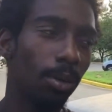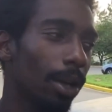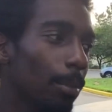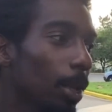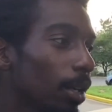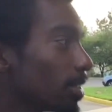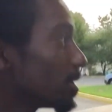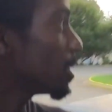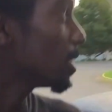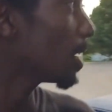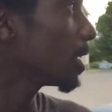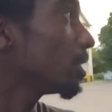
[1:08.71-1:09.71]
I'm not going to say they're
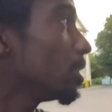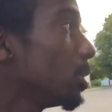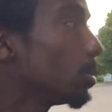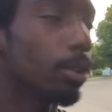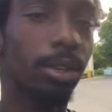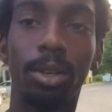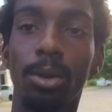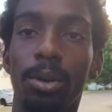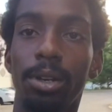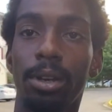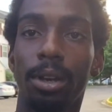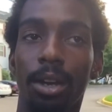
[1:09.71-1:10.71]
not going to know what they're doing,
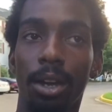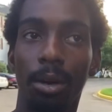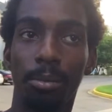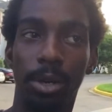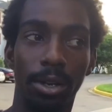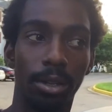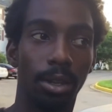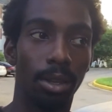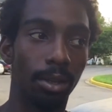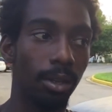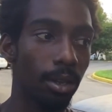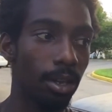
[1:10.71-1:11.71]
but
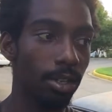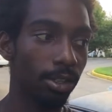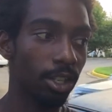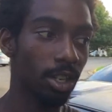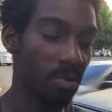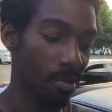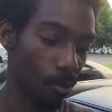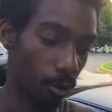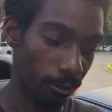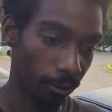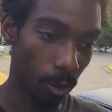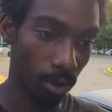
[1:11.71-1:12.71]
it's going to be more
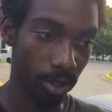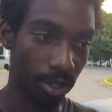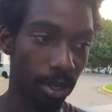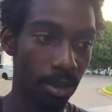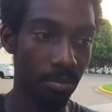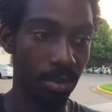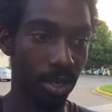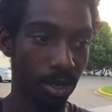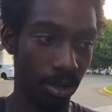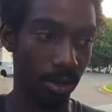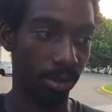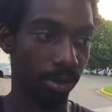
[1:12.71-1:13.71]
foreign to them,
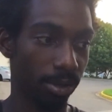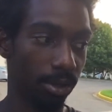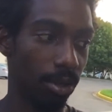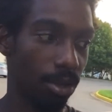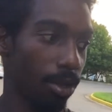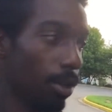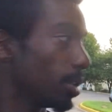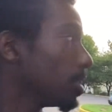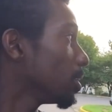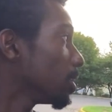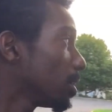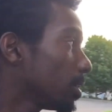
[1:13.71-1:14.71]
because
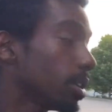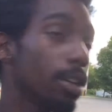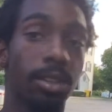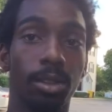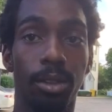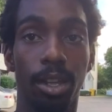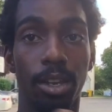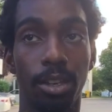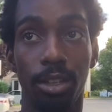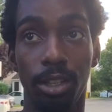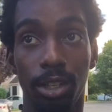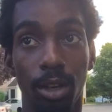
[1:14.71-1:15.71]
either they
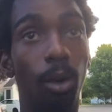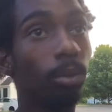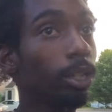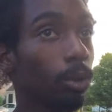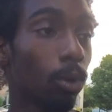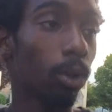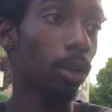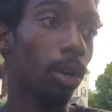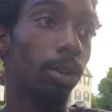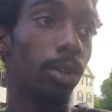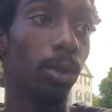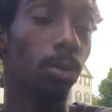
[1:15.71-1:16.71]
only work
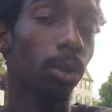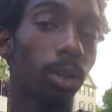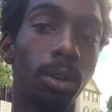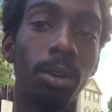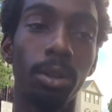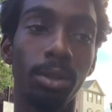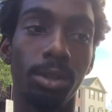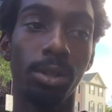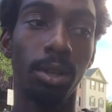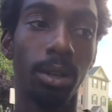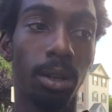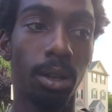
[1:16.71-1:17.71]
on newer cars
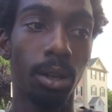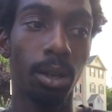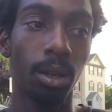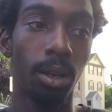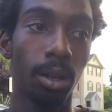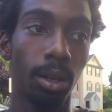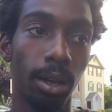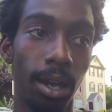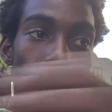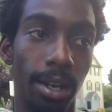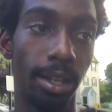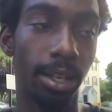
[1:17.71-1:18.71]

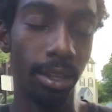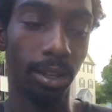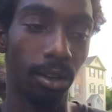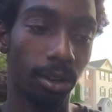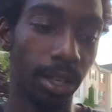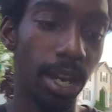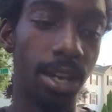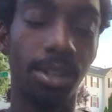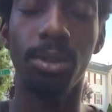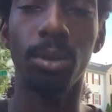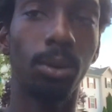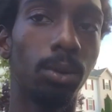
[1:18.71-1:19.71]
and they get their
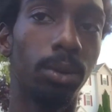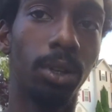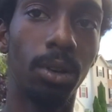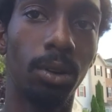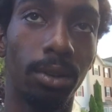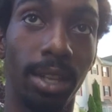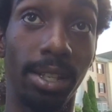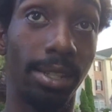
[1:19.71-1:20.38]
occasional old car that's